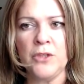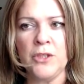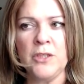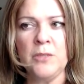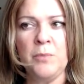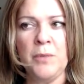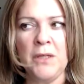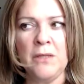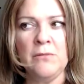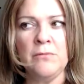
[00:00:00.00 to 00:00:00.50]

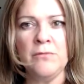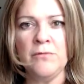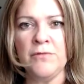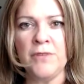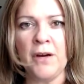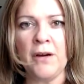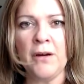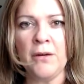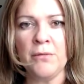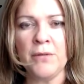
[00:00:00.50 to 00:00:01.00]
She's been
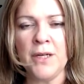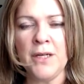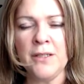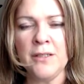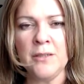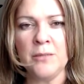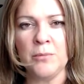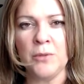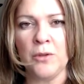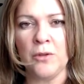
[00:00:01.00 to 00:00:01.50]
very
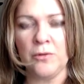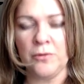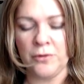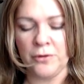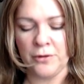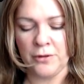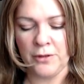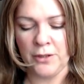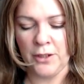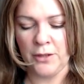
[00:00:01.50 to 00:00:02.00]

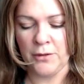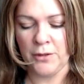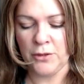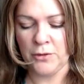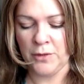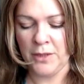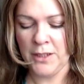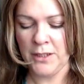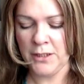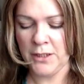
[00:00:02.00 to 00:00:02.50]
reasonable for, you
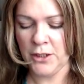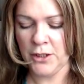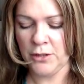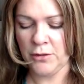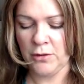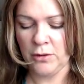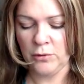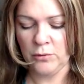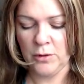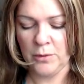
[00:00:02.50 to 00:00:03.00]
know, a
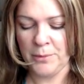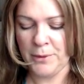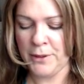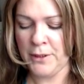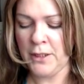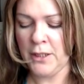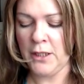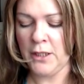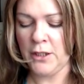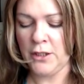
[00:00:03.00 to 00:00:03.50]
26 year old
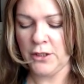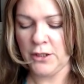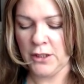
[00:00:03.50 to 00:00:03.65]
woman.